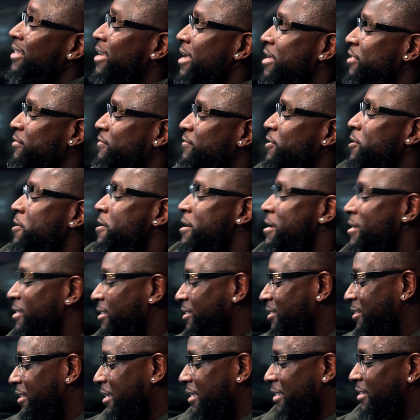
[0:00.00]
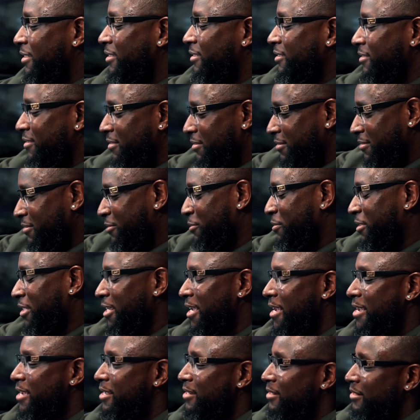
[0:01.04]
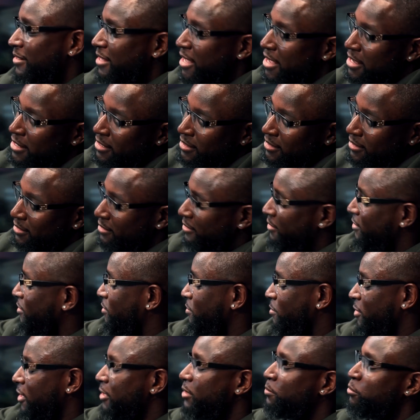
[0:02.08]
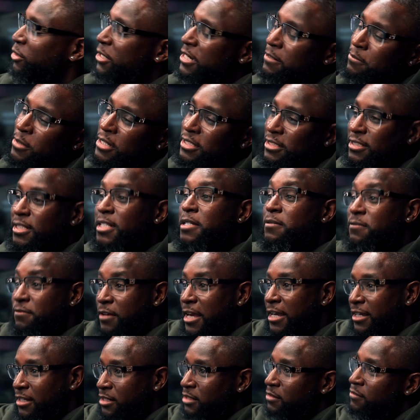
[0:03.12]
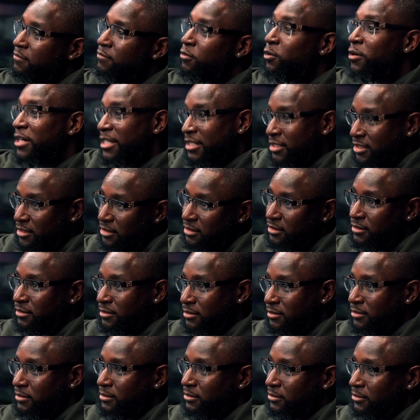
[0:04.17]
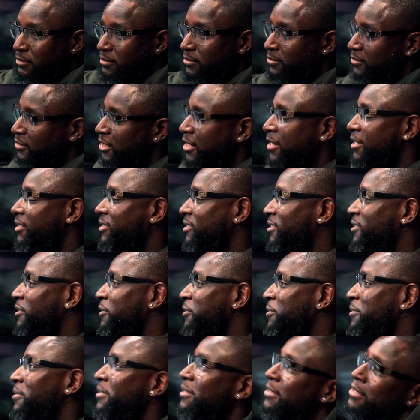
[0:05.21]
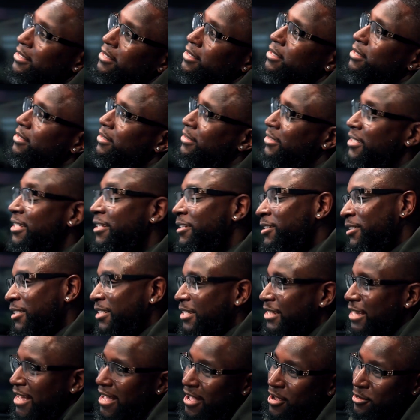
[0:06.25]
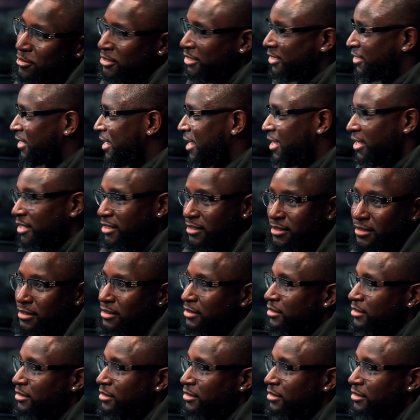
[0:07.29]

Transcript: as far as like you saying they, it's pretty much deep faking a voice, mm-hmm. right? So legally, how is that